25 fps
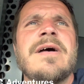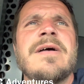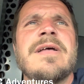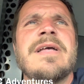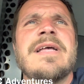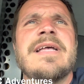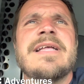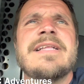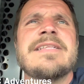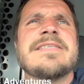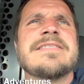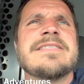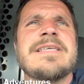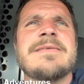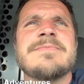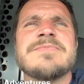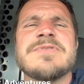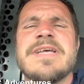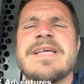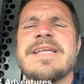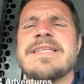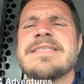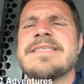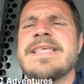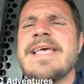it seems
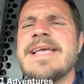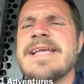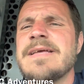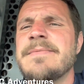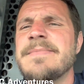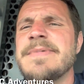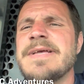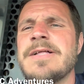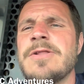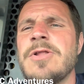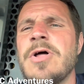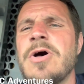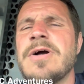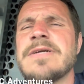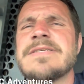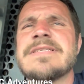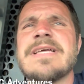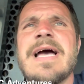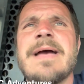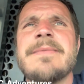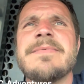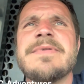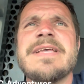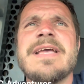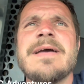like it's taken me a long
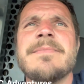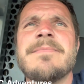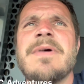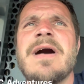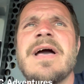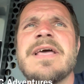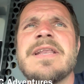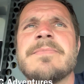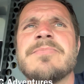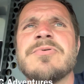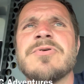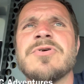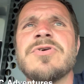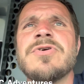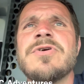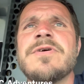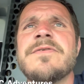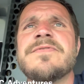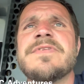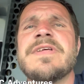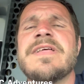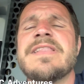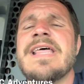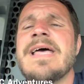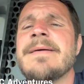time to get mine
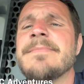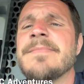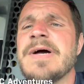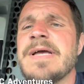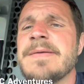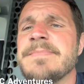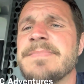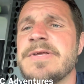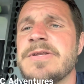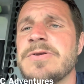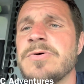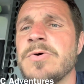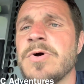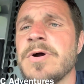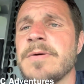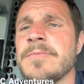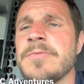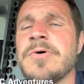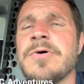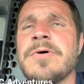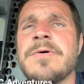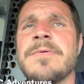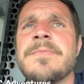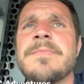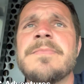approved and that might be
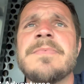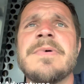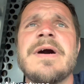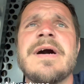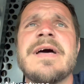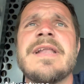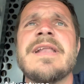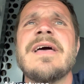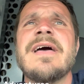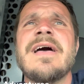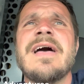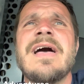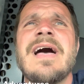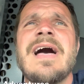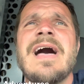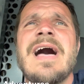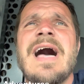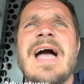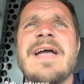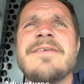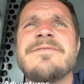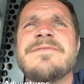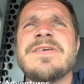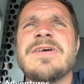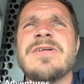normal, but
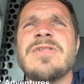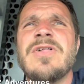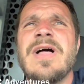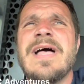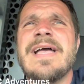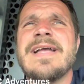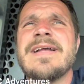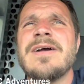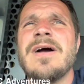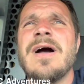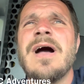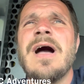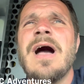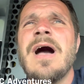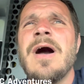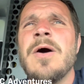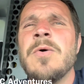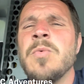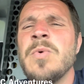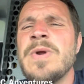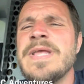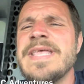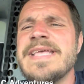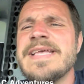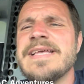I feel like a, uh, a
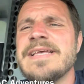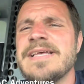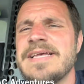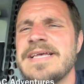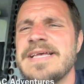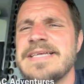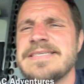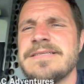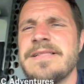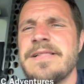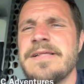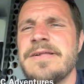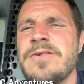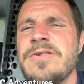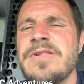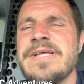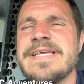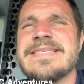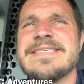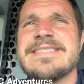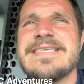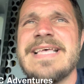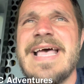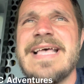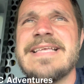week is a little
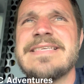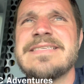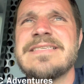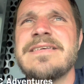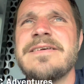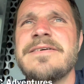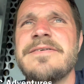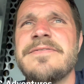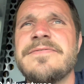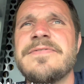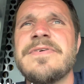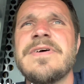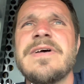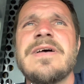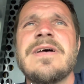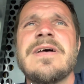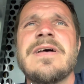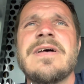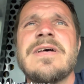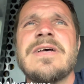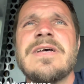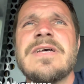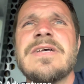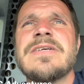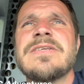excessive.
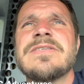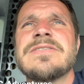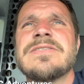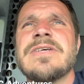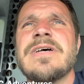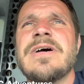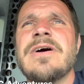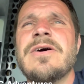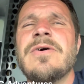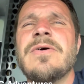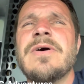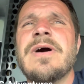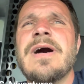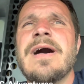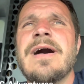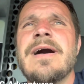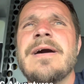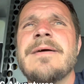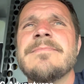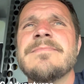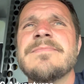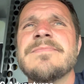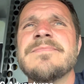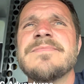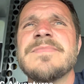So
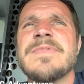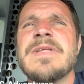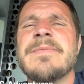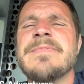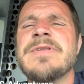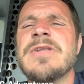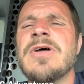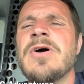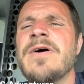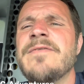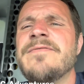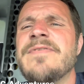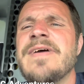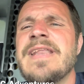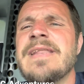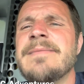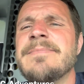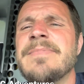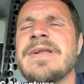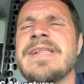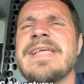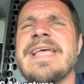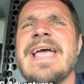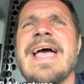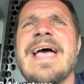um, let me know if
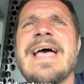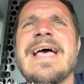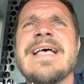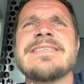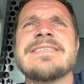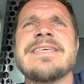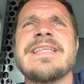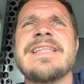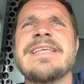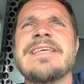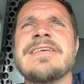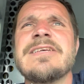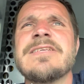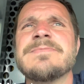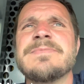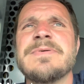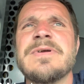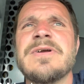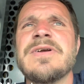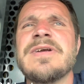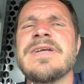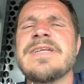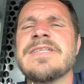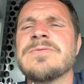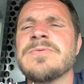anybody has any
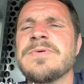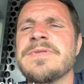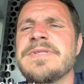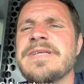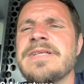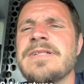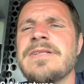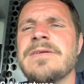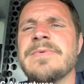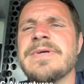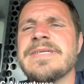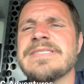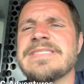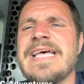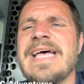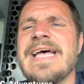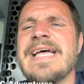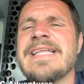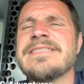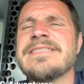experience with dealing with that